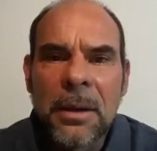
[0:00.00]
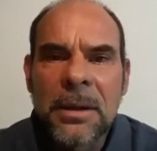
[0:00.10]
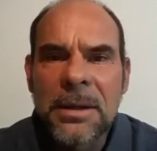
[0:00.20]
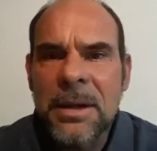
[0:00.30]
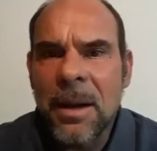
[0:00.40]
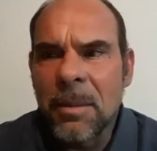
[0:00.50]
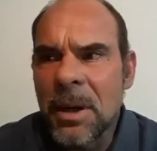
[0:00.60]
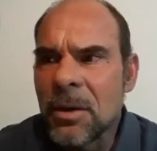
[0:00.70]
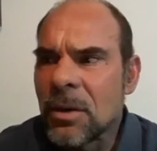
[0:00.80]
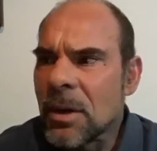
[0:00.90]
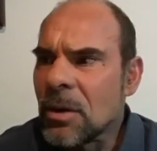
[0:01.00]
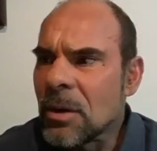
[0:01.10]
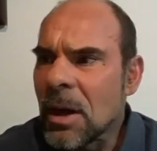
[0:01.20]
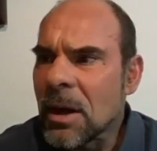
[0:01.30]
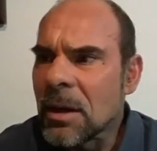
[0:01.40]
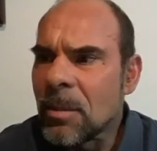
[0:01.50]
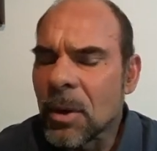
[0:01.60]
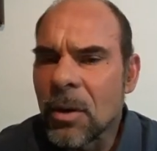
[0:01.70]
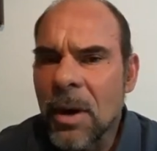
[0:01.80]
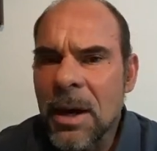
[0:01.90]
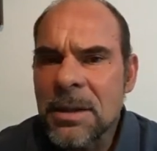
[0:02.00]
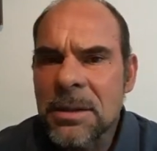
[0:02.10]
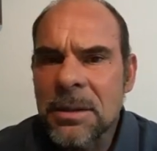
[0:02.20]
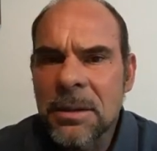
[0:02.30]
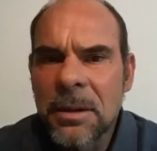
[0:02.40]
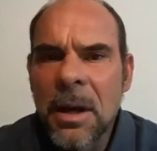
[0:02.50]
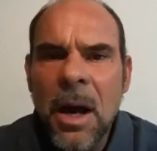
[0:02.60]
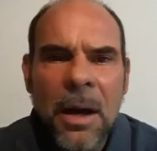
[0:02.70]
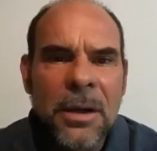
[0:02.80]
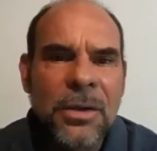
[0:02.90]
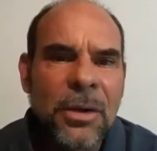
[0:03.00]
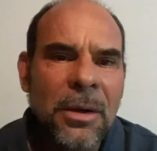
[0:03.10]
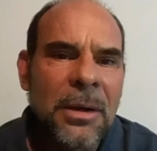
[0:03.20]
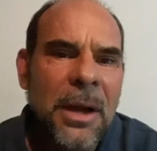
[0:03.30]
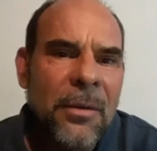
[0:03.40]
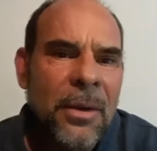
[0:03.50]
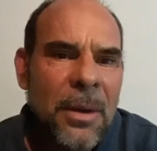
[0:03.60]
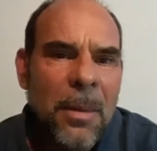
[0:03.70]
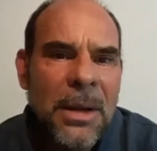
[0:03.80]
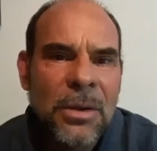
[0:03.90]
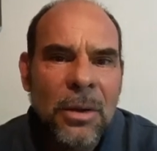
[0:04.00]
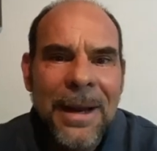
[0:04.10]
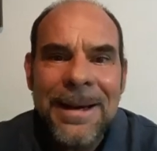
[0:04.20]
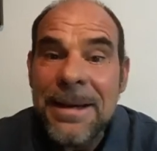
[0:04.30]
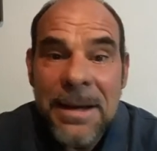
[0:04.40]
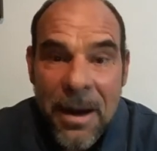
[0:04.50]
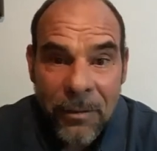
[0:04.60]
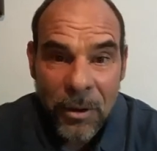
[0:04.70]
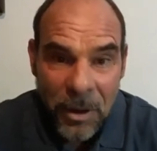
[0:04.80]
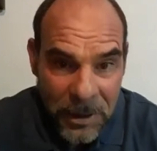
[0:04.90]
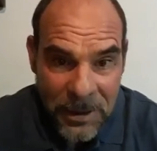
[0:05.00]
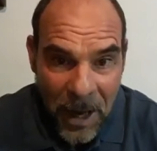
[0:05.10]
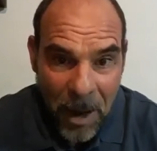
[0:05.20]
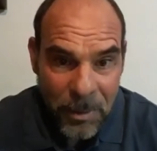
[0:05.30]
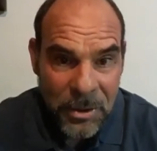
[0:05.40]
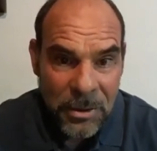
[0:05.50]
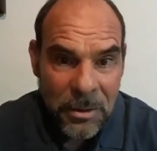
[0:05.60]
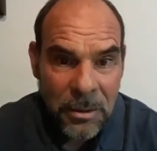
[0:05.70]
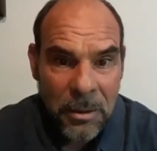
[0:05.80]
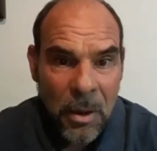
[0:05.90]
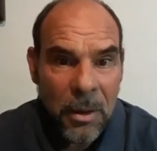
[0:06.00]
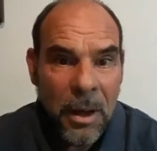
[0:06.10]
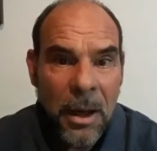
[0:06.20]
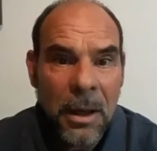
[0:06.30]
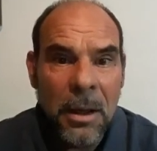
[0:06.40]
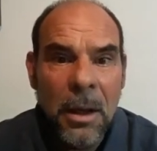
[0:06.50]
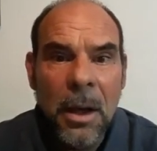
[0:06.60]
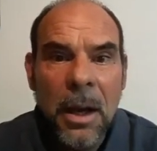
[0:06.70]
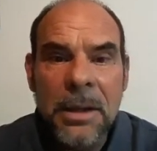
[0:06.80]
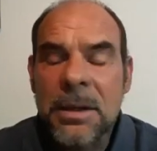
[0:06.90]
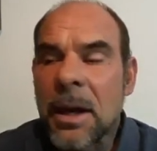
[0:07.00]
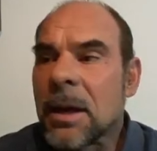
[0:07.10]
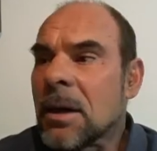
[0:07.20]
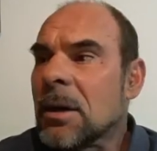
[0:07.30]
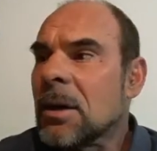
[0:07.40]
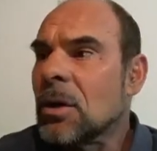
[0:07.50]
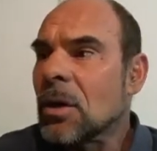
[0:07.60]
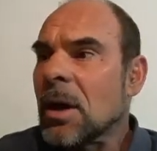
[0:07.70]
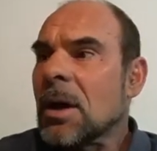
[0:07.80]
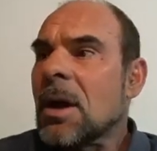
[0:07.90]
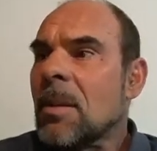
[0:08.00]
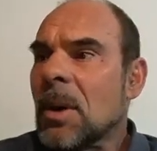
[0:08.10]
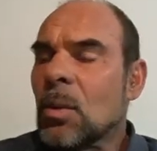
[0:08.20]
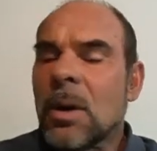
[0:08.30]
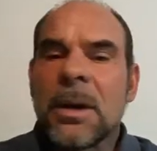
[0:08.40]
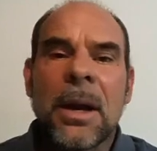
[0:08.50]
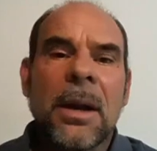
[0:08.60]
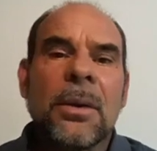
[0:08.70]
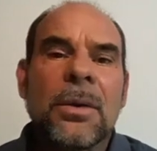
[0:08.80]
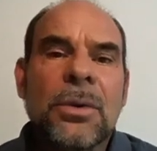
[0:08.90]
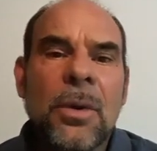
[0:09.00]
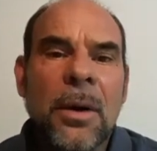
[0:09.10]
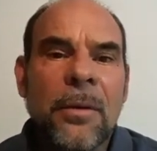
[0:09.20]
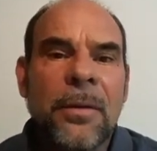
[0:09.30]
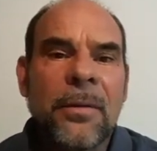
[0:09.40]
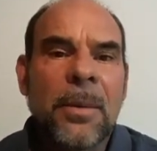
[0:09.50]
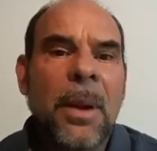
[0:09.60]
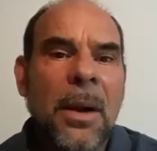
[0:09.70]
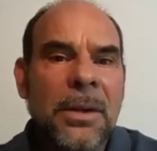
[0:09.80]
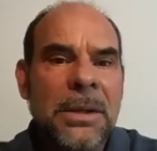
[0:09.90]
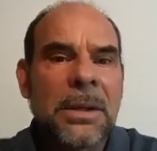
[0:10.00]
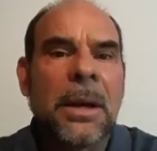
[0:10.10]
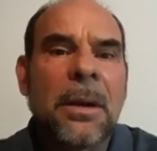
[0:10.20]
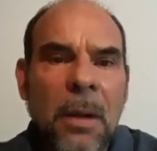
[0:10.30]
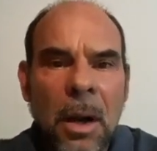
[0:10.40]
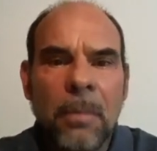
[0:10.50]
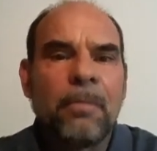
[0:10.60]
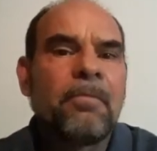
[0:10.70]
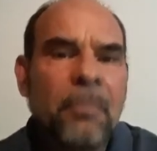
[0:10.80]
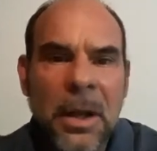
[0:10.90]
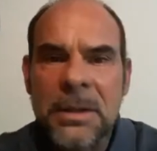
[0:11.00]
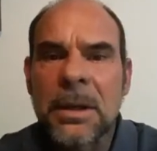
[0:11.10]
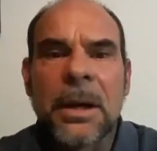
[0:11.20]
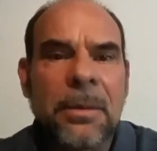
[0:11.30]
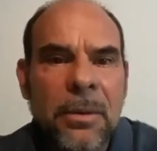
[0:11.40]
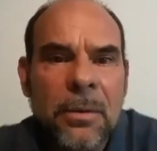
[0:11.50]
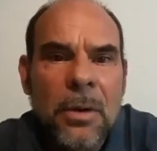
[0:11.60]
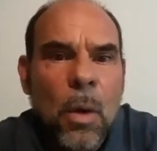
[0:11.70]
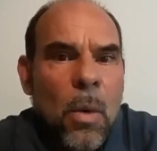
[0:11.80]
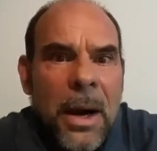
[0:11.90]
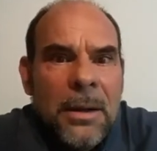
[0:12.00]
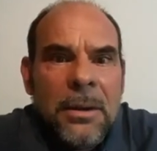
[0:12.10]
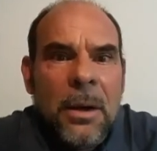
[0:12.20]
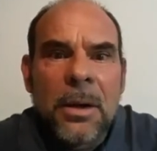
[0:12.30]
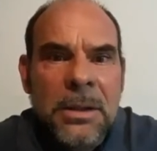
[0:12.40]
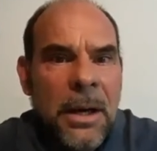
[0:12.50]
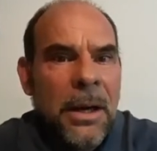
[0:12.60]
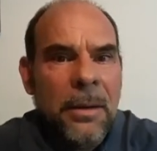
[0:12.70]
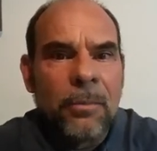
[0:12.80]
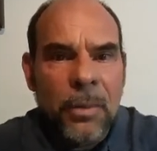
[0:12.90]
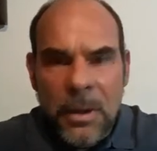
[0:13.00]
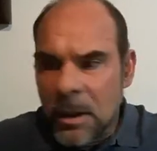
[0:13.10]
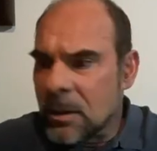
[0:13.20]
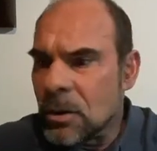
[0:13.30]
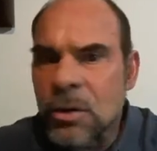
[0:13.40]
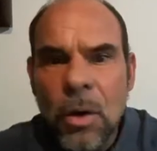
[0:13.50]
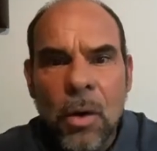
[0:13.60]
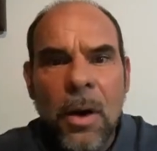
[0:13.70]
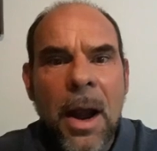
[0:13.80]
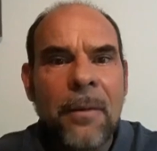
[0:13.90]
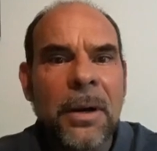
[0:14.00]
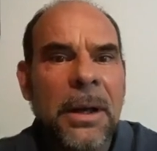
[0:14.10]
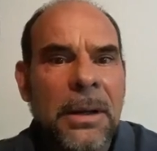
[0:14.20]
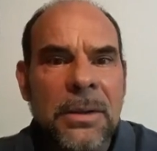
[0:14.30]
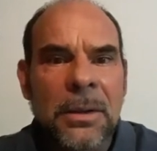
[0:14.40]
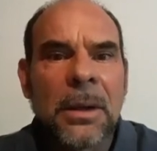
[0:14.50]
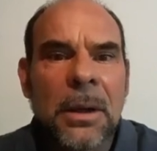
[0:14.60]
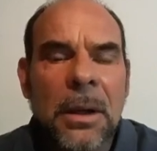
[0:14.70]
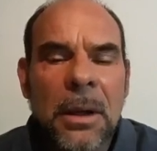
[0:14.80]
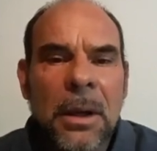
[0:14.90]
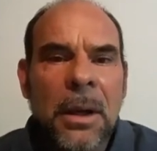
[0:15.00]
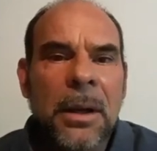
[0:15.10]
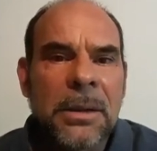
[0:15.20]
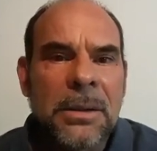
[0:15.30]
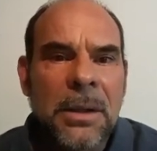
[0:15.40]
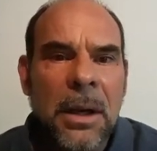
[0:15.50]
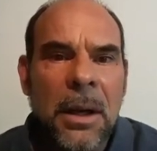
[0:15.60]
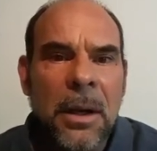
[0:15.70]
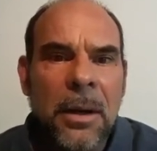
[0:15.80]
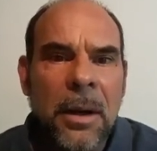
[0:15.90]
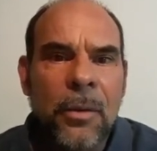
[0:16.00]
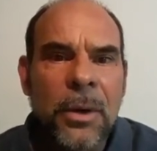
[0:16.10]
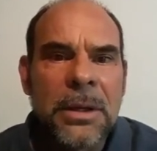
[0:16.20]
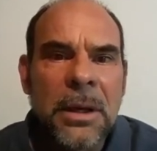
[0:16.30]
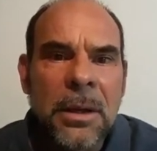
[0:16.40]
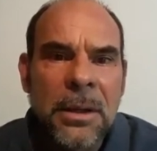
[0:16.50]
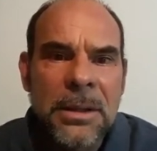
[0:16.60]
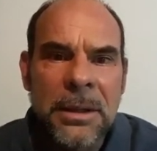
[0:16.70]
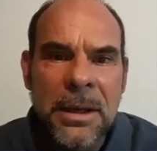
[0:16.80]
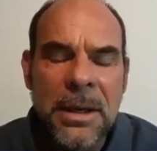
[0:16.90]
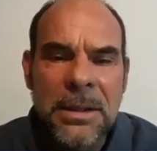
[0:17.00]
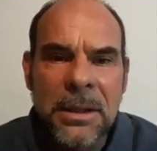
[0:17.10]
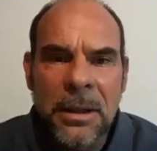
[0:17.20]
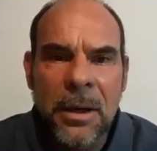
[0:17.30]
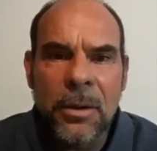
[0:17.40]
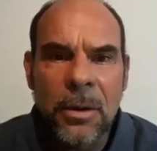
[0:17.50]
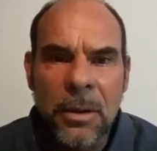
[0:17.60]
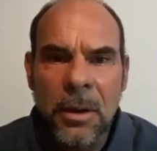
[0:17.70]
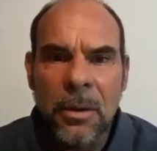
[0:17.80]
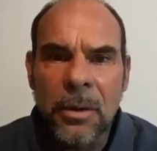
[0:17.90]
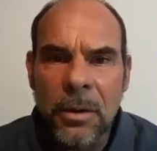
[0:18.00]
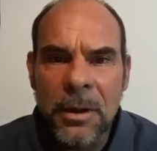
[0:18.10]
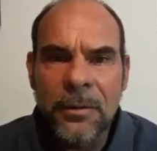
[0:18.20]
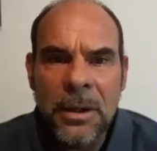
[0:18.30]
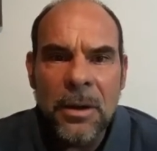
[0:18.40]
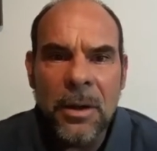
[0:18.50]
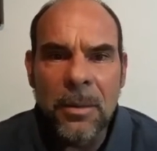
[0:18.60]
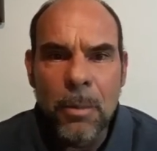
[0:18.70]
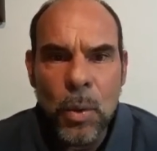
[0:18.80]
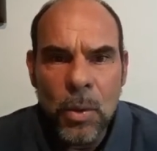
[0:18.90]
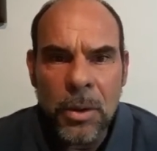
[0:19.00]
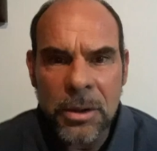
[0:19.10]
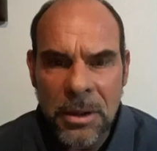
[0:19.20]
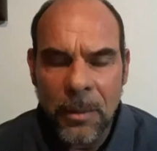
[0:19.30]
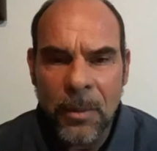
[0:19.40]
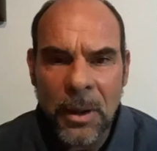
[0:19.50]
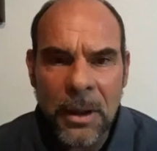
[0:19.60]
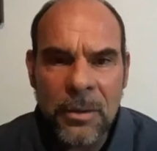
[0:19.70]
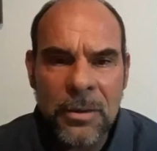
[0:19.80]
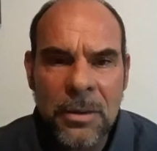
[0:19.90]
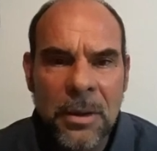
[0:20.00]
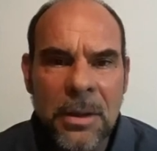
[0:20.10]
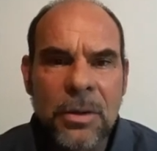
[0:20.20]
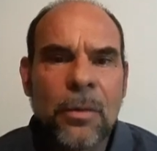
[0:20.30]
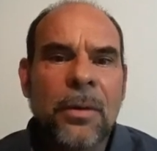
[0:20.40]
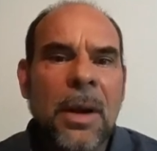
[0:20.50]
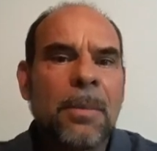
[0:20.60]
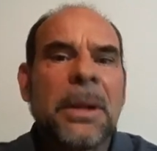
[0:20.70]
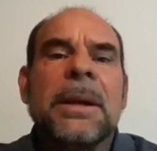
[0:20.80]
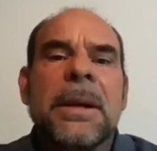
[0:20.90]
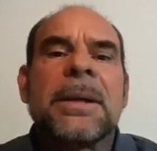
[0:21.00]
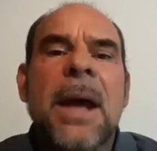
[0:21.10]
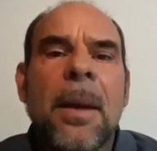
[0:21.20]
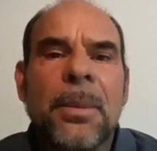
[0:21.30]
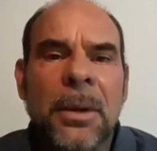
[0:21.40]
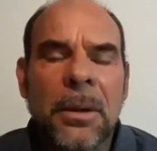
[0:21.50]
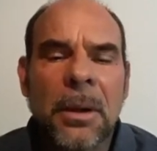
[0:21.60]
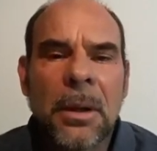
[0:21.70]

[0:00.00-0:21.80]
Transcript: Does that mean that you're not going to progress? On a certain level, the muscle never adapts. Okay, it's like you're going to come in one day and those 250 pounds is like, oh, it's like no weight there. It's like there's no gravity. It's ridiculously easy. Now you're lifting on the moon or something. It's because you've completely adapted.